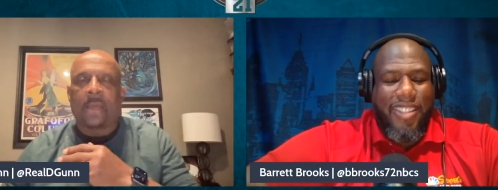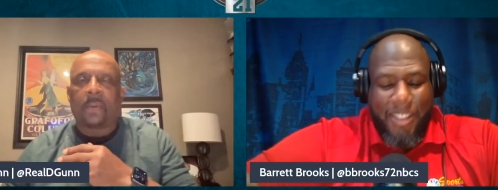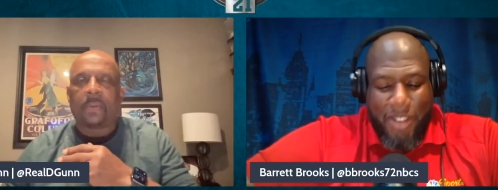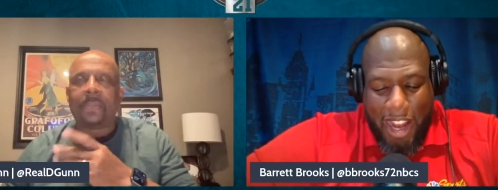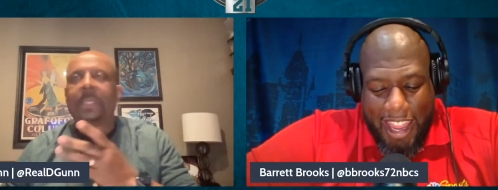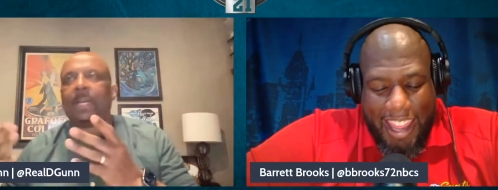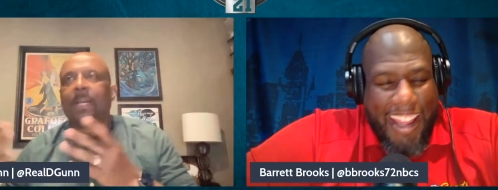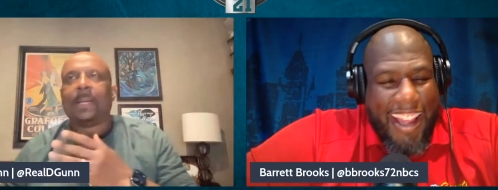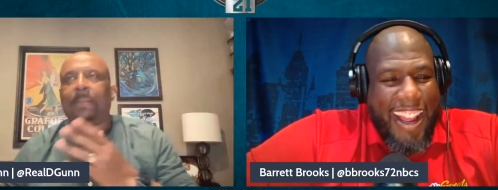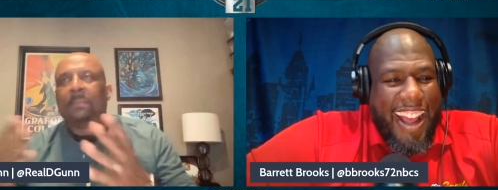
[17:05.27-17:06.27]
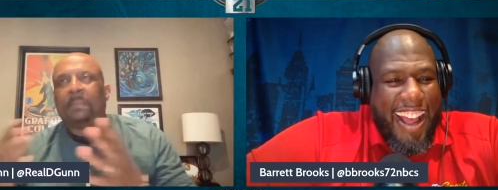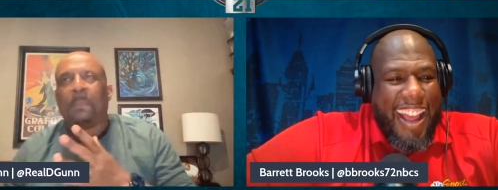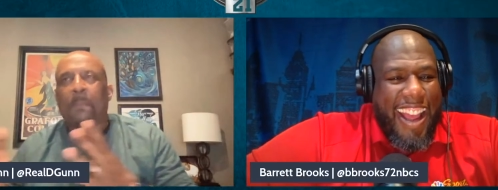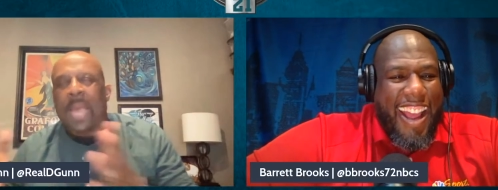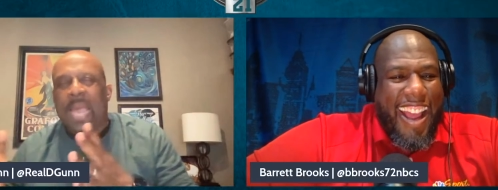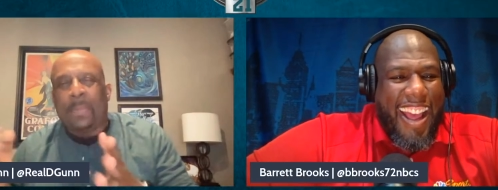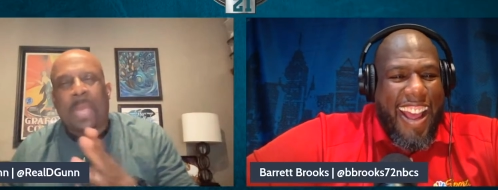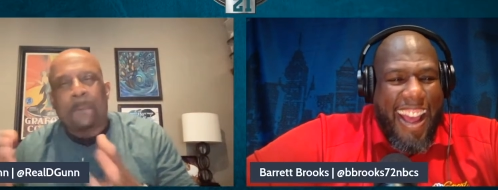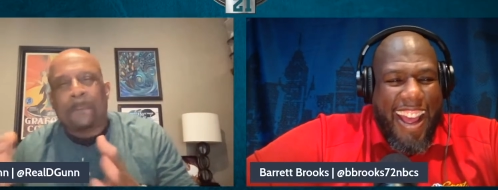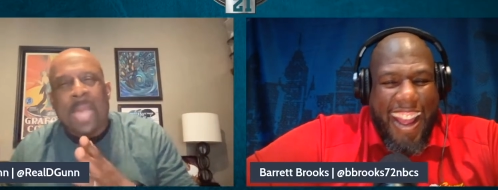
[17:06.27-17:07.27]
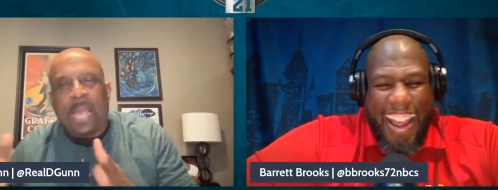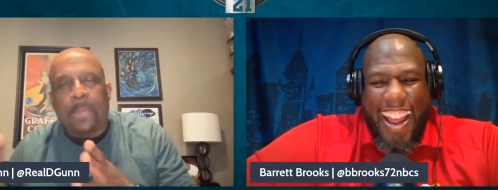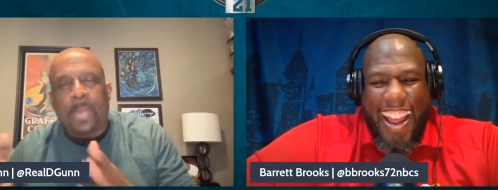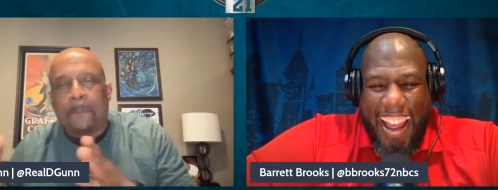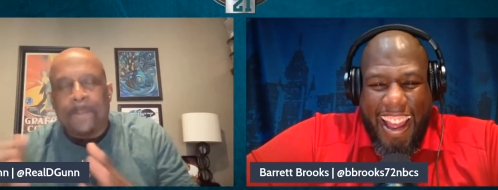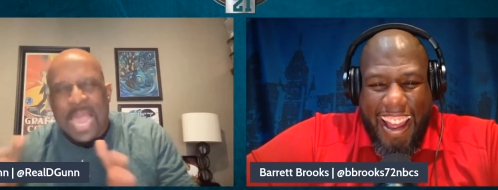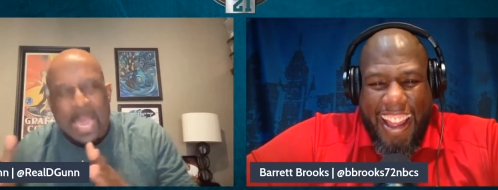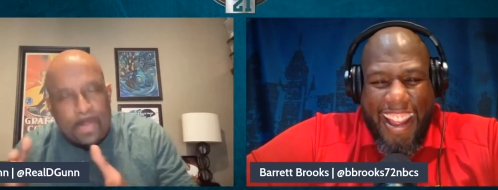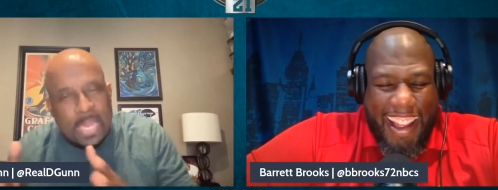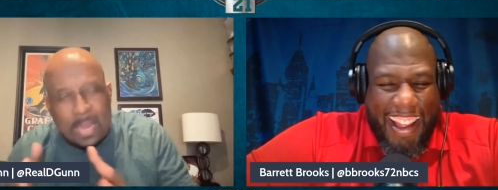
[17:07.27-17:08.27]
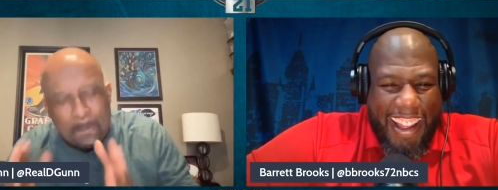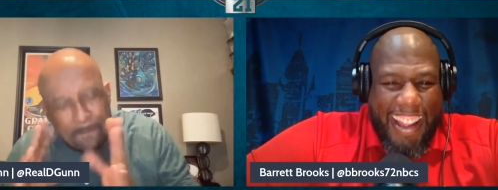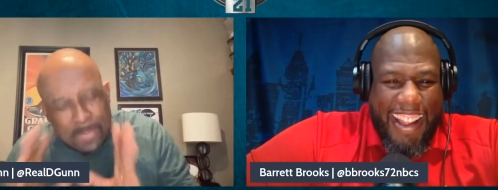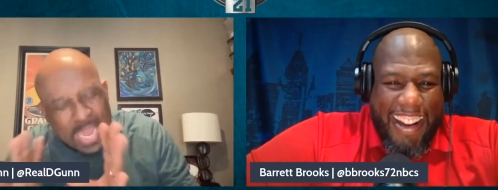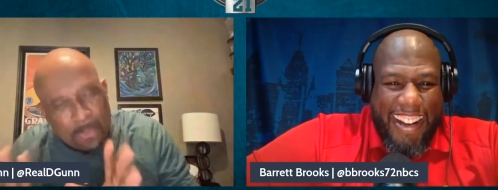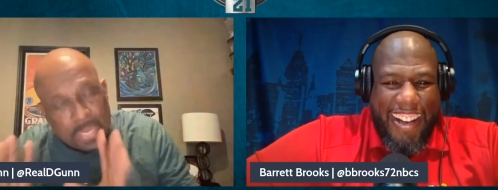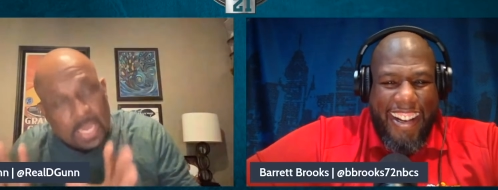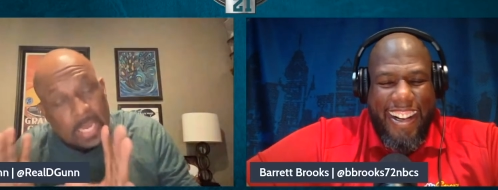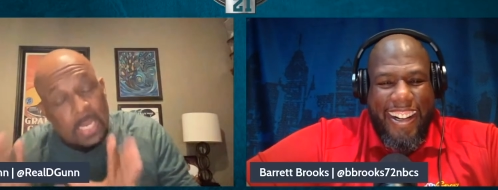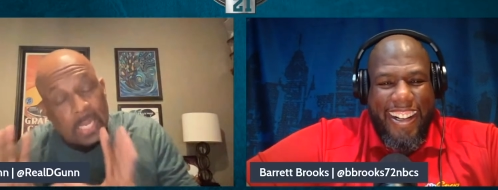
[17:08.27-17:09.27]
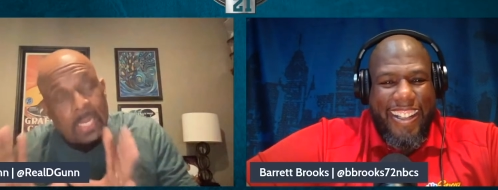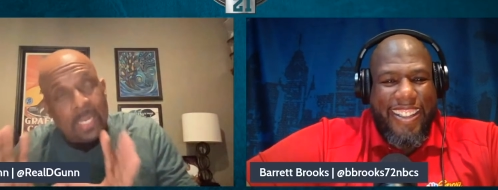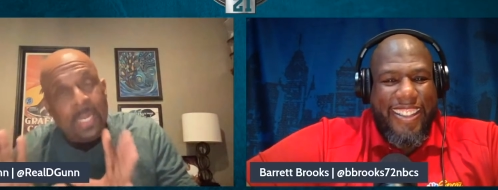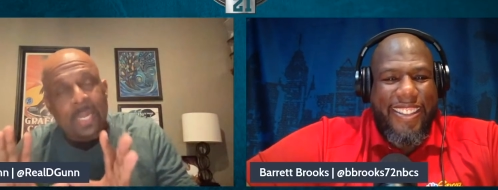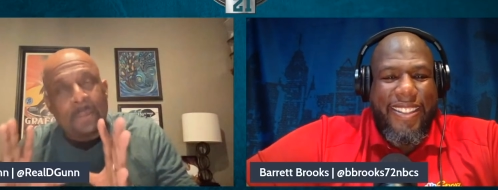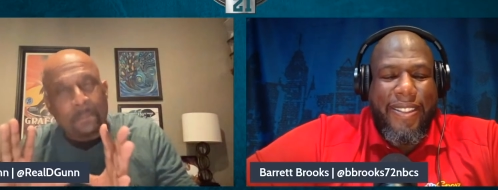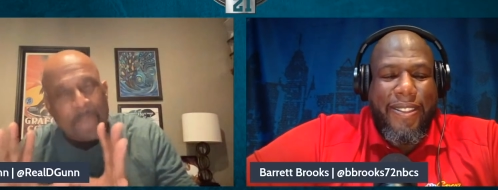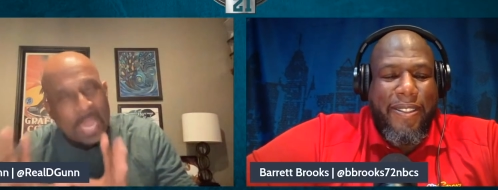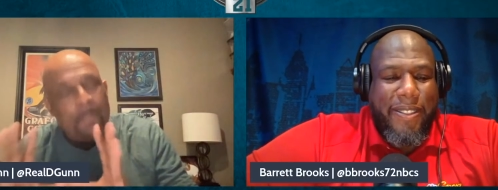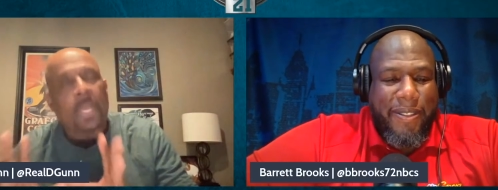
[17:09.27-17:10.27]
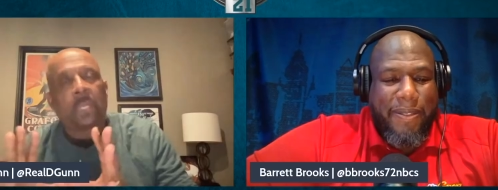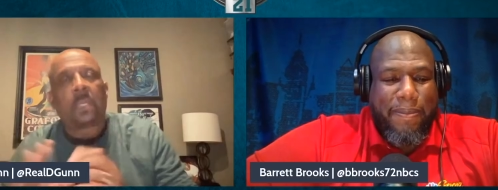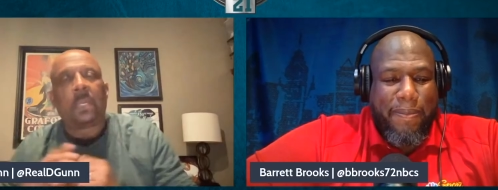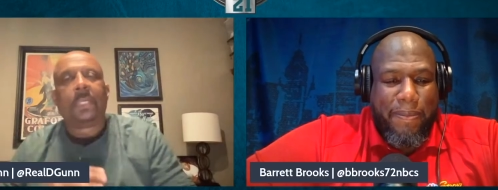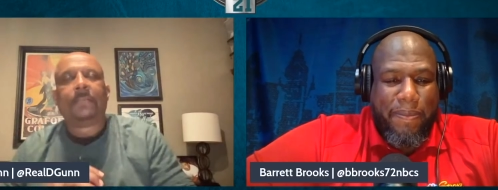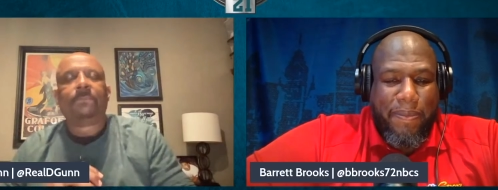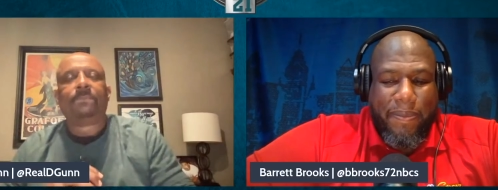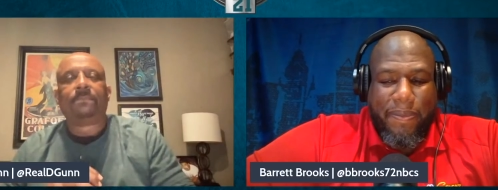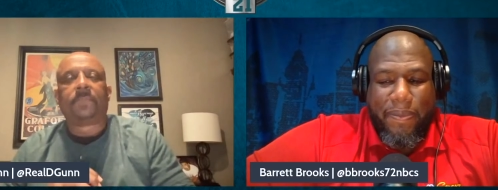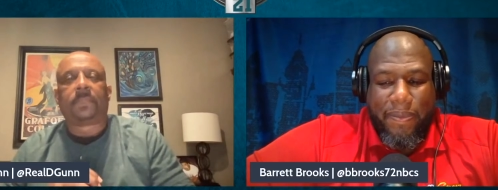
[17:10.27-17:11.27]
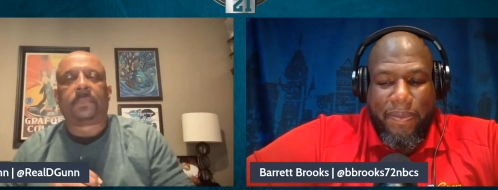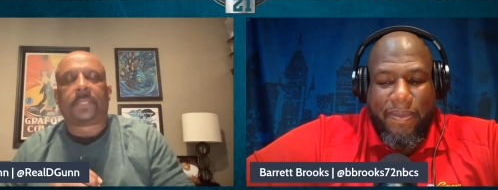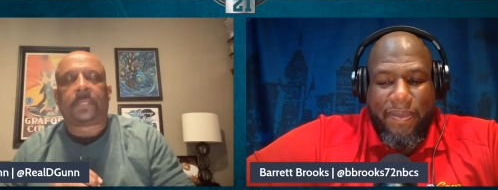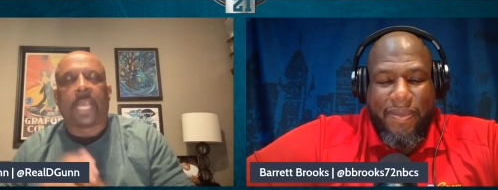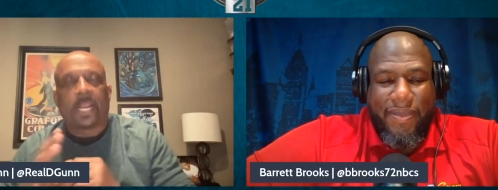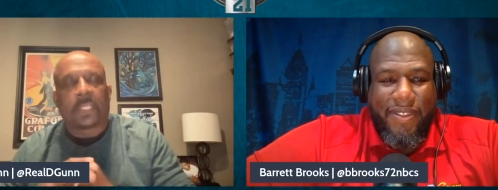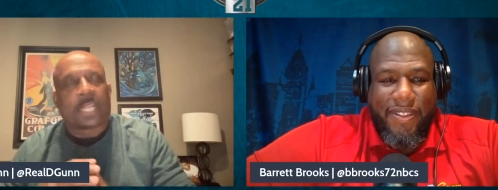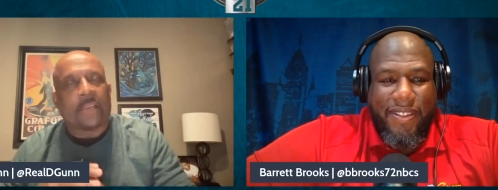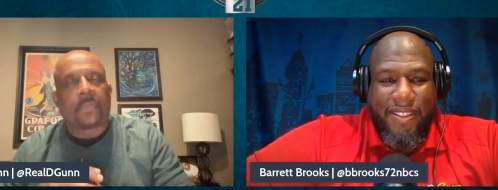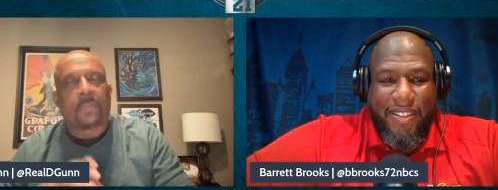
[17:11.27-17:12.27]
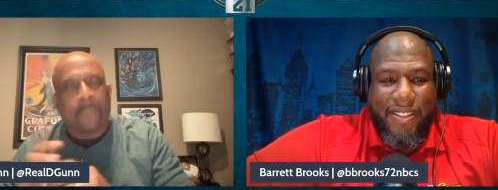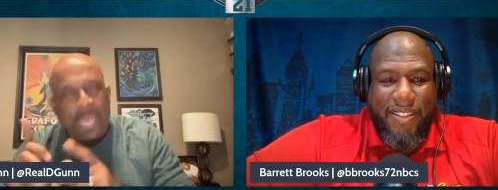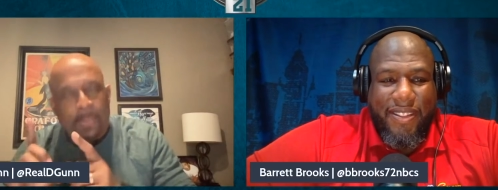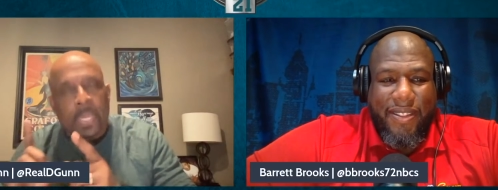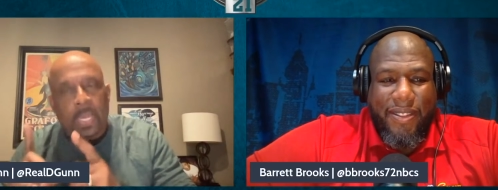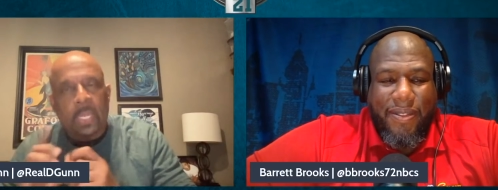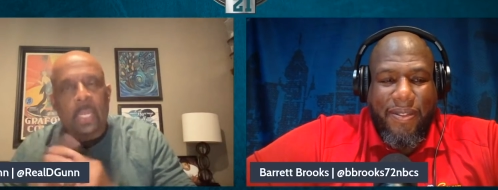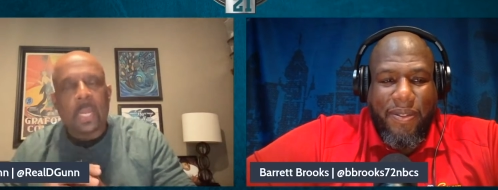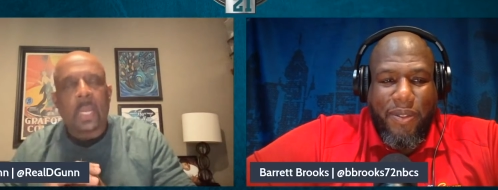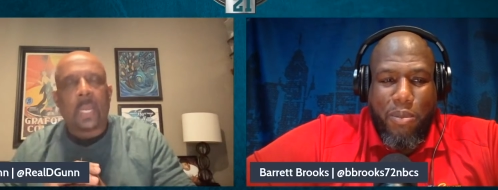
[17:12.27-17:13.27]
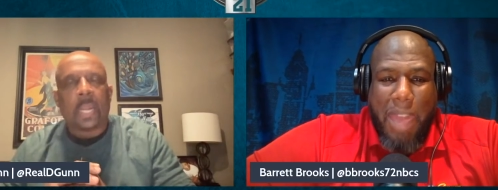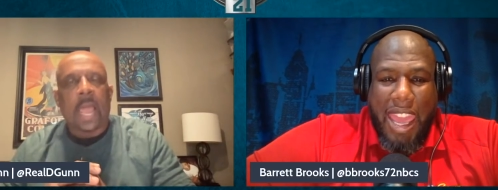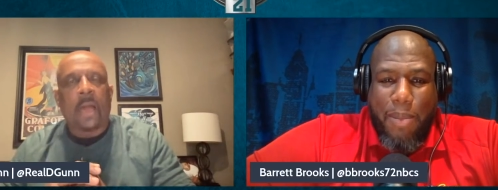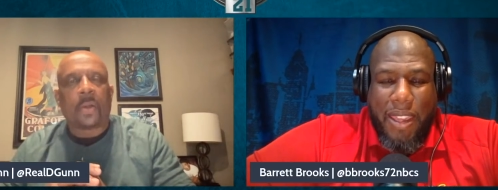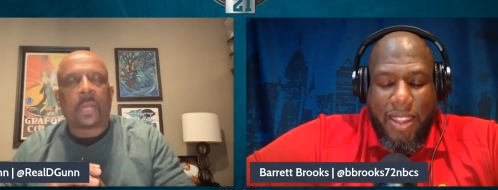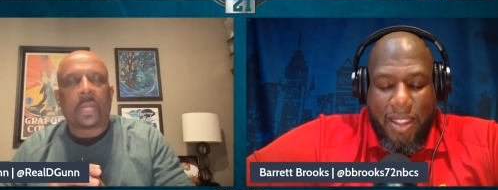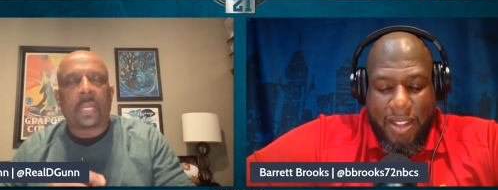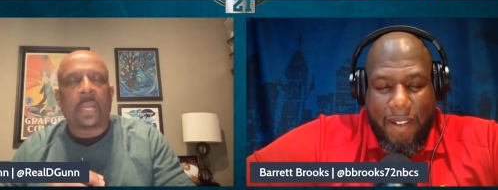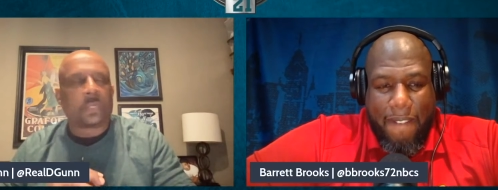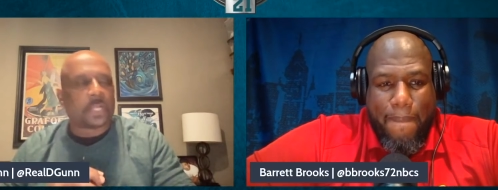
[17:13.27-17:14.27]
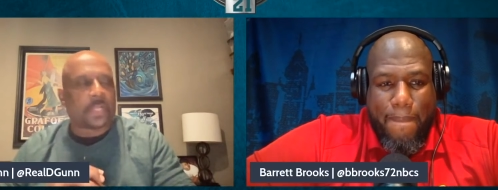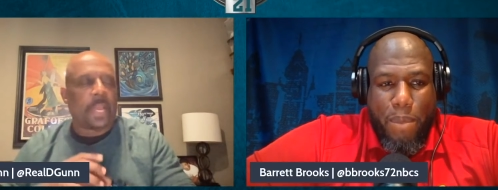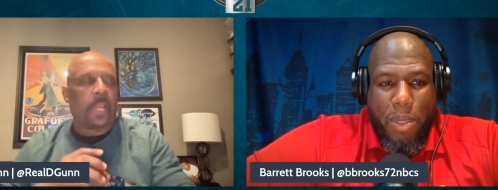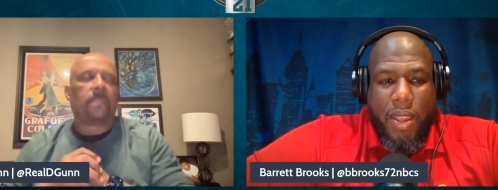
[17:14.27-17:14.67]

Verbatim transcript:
Speaker 1: Right maybe, maybe, maybe, maybe, maybe 10 and 7, maybe. Maybe. here's the thing.